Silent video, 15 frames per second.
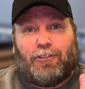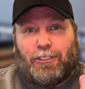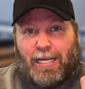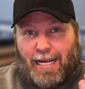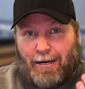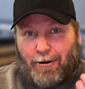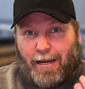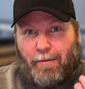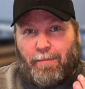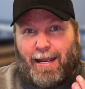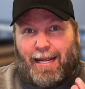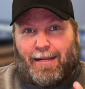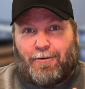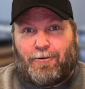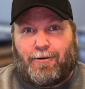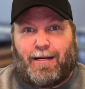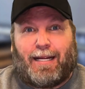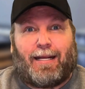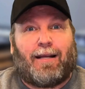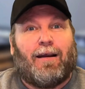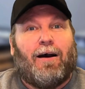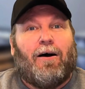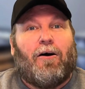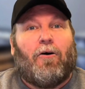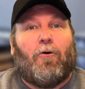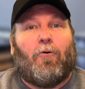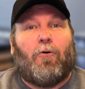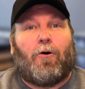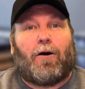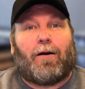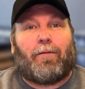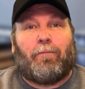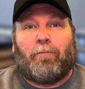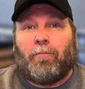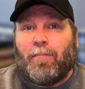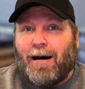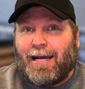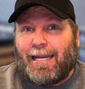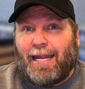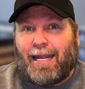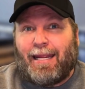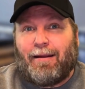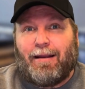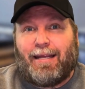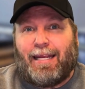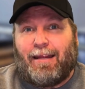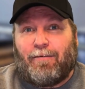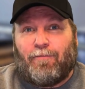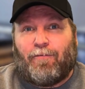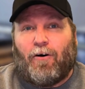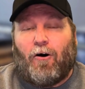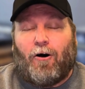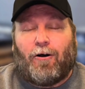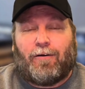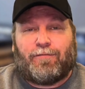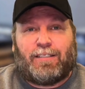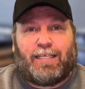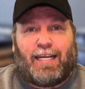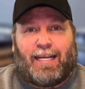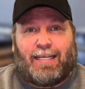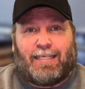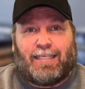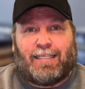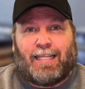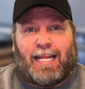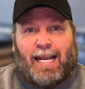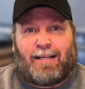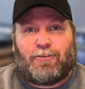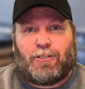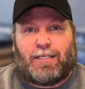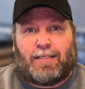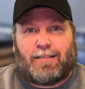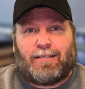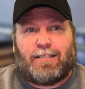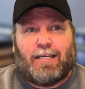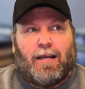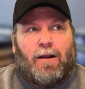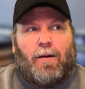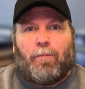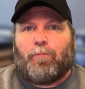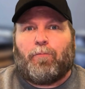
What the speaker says: gerrymandering or money involved in elections.